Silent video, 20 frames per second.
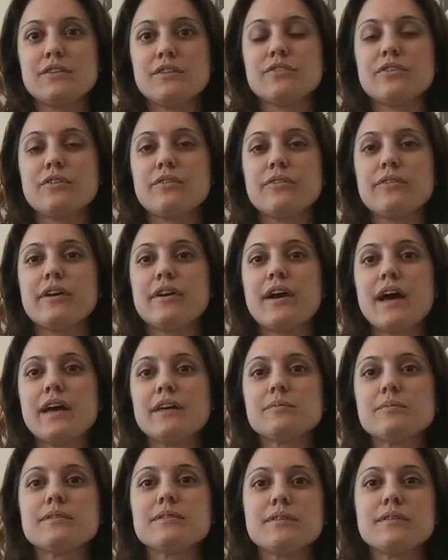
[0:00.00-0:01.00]
So there
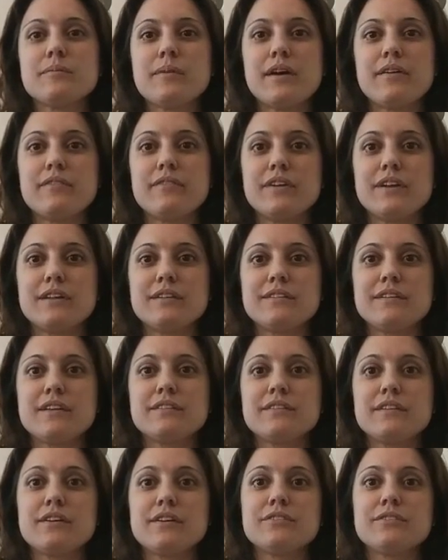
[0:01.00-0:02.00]
has been some evidence
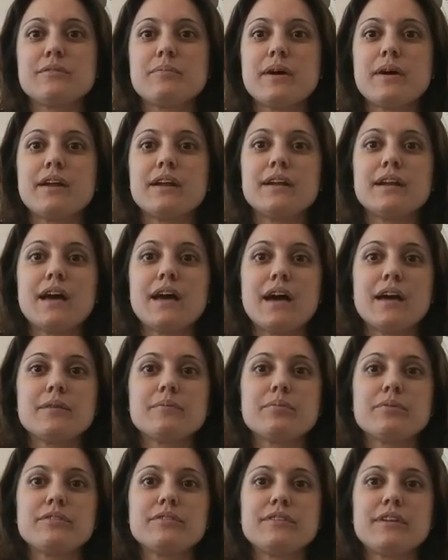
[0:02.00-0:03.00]
that there's about a
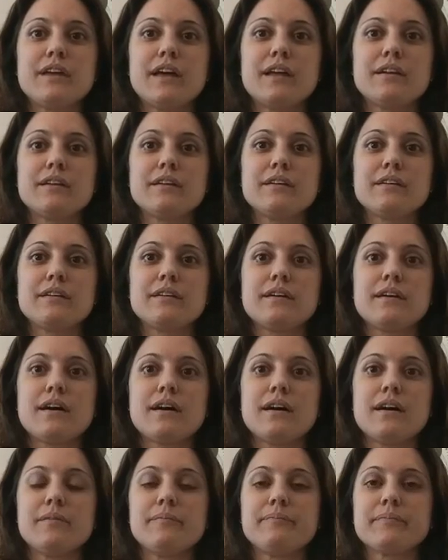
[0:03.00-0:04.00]
9%
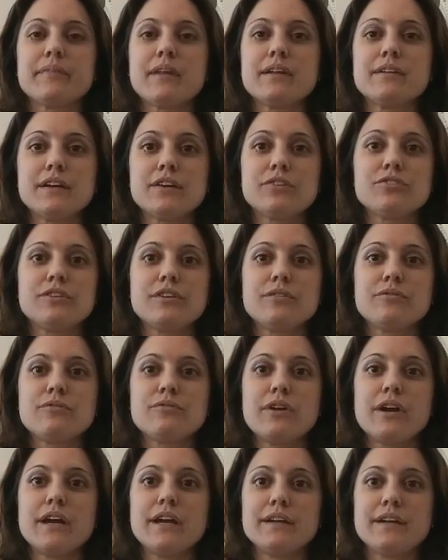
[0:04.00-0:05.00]
um, addiction
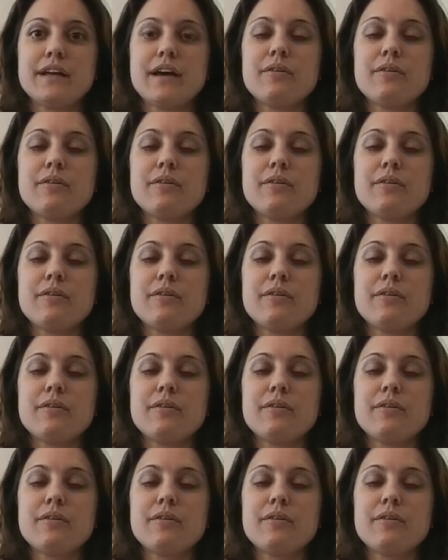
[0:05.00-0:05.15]
rate.